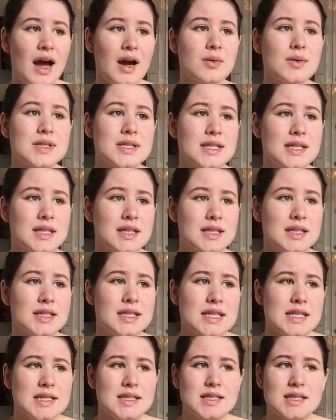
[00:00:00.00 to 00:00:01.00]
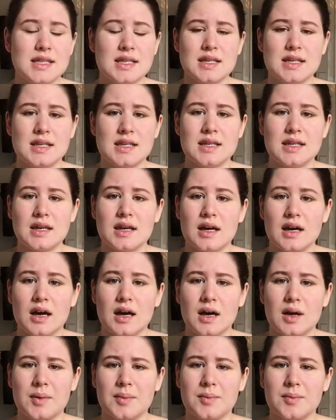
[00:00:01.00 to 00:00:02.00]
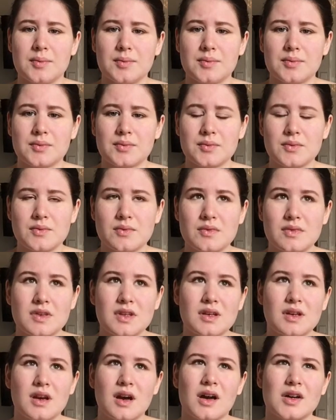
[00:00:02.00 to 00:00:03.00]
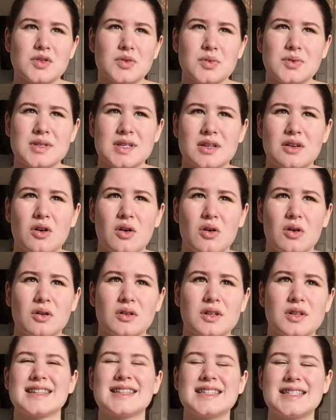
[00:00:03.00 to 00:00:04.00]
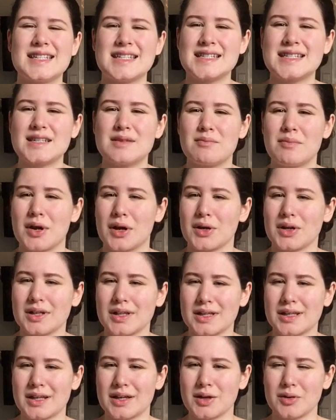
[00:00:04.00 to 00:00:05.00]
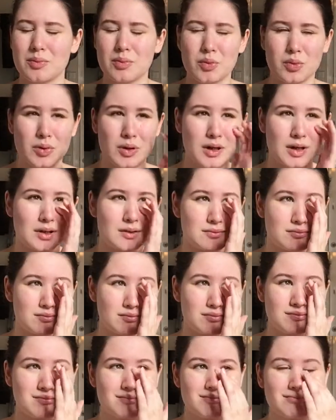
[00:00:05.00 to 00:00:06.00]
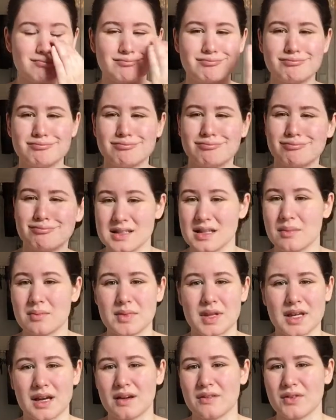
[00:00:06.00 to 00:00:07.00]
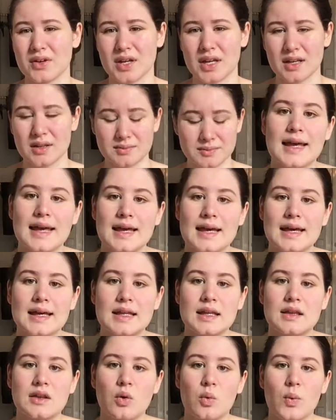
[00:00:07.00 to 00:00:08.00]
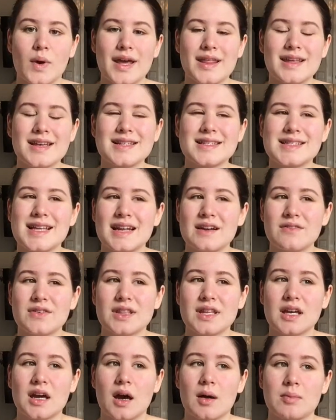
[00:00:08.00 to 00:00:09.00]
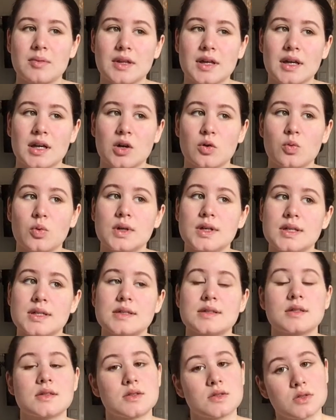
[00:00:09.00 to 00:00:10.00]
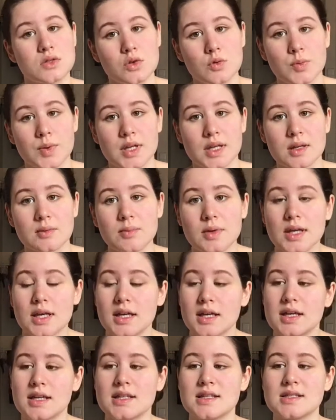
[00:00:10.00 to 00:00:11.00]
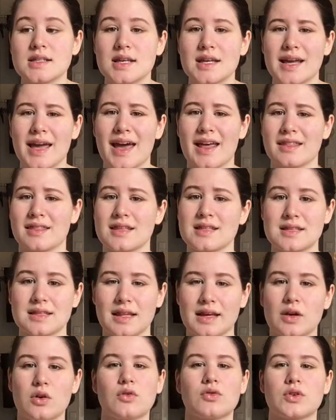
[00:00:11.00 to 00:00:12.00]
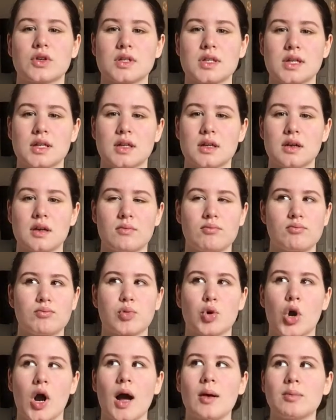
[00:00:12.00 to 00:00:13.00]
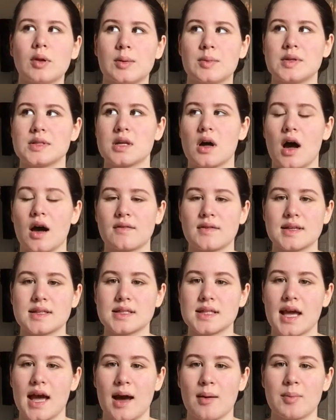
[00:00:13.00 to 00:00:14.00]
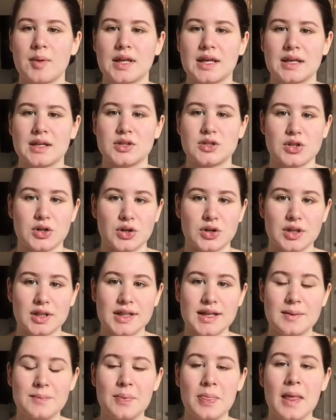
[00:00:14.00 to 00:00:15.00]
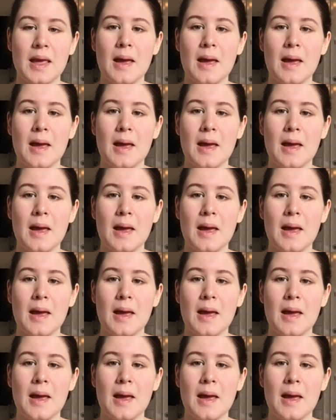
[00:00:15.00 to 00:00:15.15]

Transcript: I was in the DC, um, gosh, what was that called? The DC Maryland airport something I forget and the way they set everything up there was stupid because again this layover problem is obviously happening internally